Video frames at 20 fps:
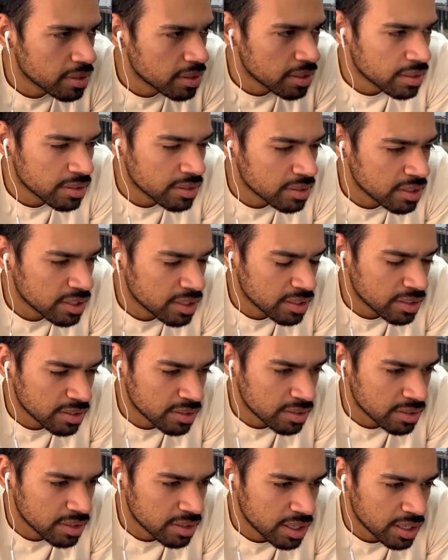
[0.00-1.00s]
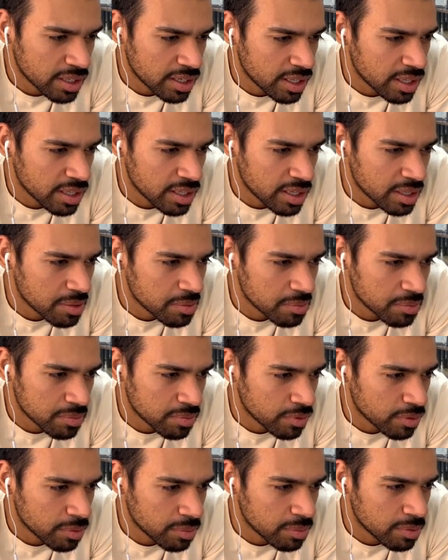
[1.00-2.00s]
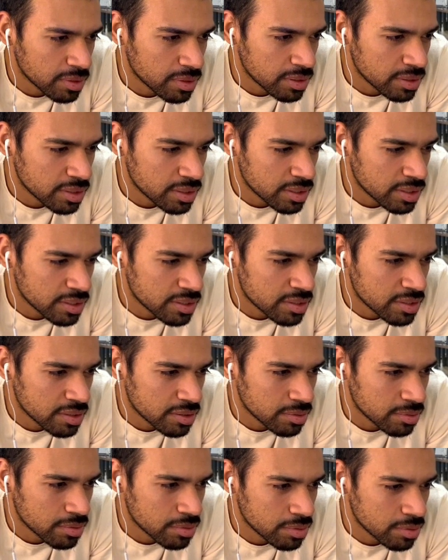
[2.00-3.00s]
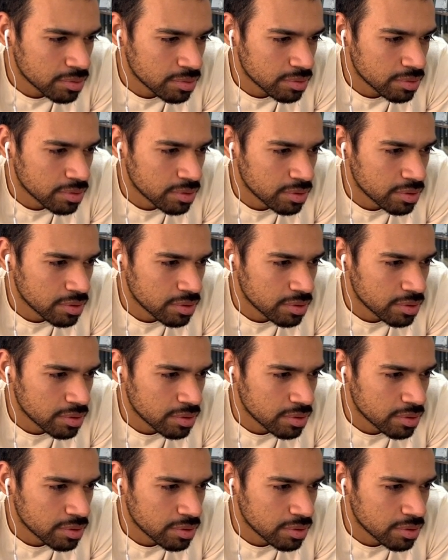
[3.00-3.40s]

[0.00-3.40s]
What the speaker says: p.m. and 9 a.m. Probably it's new too.